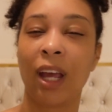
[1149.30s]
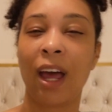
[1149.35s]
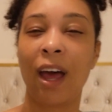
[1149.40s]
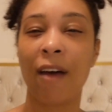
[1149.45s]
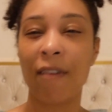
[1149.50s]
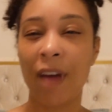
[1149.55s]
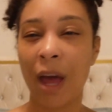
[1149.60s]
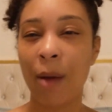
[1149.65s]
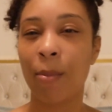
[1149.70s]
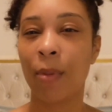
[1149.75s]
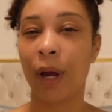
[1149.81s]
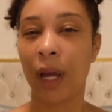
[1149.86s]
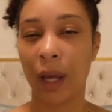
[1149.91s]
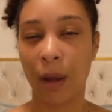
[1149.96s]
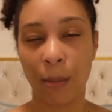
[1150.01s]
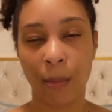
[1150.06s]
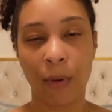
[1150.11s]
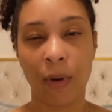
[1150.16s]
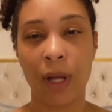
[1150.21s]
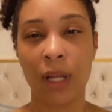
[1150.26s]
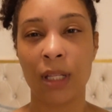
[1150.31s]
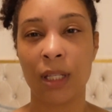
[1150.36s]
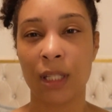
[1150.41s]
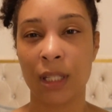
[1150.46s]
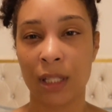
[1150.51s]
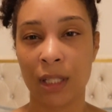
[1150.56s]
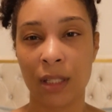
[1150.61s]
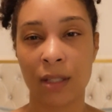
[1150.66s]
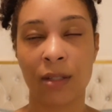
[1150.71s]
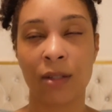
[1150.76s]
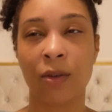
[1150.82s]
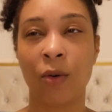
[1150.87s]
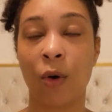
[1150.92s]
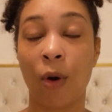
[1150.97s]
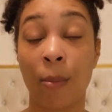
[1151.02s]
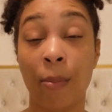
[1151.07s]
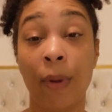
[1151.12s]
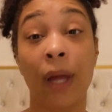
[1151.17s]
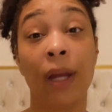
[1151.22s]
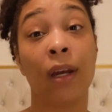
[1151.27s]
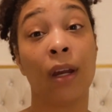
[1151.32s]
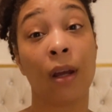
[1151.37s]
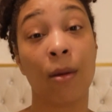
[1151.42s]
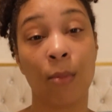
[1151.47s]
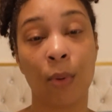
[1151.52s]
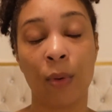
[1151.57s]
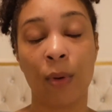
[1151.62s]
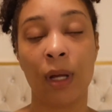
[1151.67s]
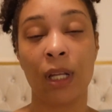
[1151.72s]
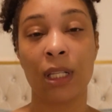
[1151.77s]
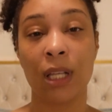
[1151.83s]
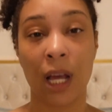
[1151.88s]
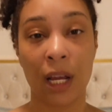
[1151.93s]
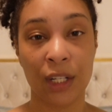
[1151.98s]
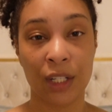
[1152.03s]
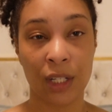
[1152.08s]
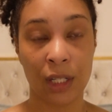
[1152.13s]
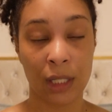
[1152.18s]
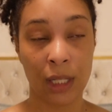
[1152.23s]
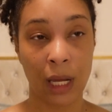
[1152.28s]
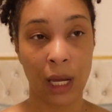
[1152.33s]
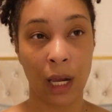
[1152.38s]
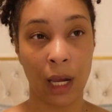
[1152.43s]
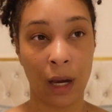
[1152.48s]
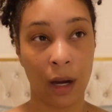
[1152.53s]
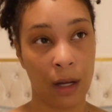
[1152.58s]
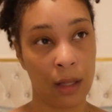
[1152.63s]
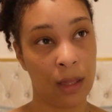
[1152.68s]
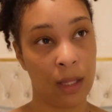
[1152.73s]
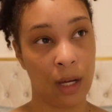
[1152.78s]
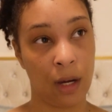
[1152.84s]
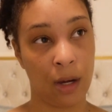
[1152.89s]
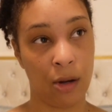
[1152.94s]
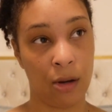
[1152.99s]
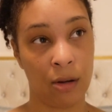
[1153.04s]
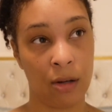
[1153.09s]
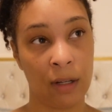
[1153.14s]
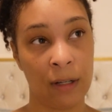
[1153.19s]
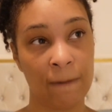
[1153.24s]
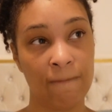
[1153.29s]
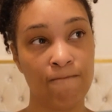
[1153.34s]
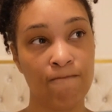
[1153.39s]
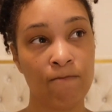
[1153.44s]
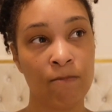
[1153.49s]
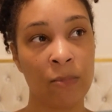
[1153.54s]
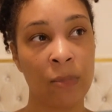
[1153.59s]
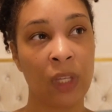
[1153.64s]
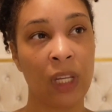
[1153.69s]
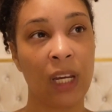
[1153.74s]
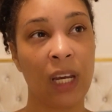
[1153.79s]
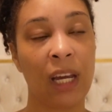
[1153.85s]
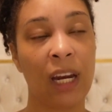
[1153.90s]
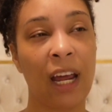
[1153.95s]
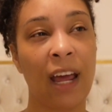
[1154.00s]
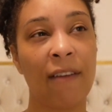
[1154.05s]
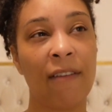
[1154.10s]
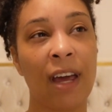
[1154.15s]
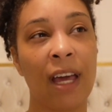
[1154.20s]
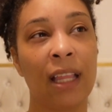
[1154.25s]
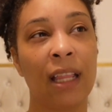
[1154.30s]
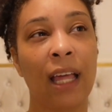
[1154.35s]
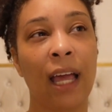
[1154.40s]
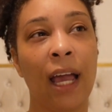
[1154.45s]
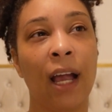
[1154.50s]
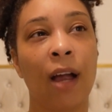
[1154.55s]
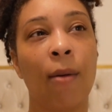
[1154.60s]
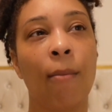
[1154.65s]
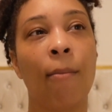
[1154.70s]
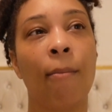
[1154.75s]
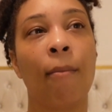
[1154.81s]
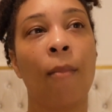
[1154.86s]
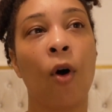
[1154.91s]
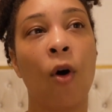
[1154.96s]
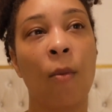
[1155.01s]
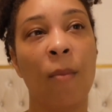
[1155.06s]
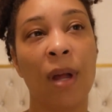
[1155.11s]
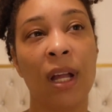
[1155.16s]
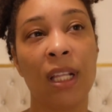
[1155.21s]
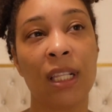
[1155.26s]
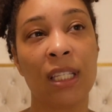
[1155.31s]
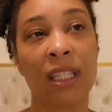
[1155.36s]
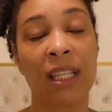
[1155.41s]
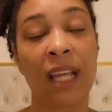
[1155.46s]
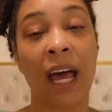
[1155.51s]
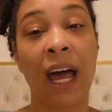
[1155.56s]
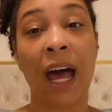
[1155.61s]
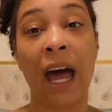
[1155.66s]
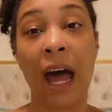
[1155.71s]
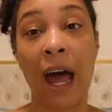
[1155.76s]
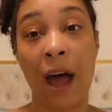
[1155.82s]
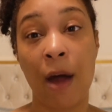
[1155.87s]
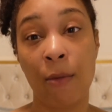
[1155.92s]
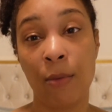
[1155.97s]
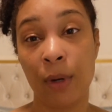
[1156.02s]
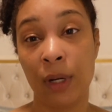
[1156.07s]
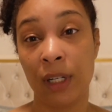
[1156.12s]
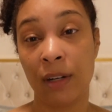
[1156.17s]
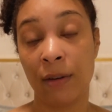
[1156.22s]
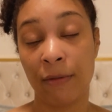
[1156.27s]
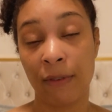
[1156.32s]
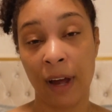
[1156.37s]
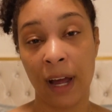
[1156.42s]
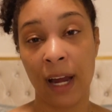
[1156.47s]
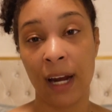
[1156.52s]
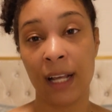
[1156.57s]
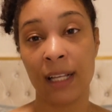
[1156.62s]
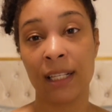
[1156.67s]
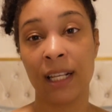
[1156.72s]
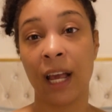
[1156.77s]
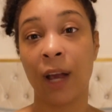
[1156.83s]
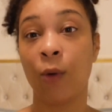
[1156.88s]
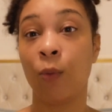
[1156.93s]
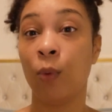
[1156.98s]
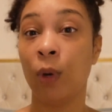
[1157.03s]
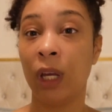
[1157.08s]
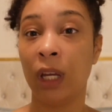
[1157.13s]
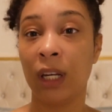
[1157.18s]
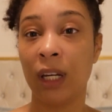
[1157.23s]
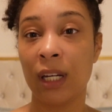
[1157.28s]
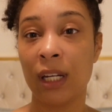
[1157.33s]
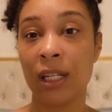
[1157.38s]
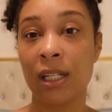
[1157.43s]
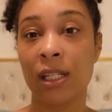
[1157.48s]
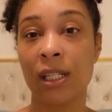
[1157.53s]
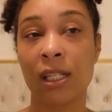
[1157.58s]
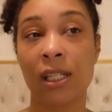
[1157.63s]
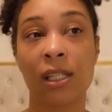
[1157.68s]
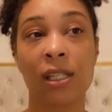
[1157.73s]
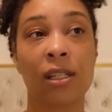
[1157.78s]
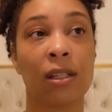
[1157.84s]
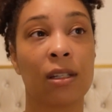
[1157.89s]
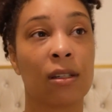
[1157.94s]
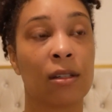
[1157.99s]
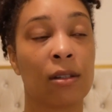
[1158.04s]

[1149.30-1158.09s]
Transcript: I've had breaking points or bending points, I should say, here and there. And I've had like moments that I would define as like weakness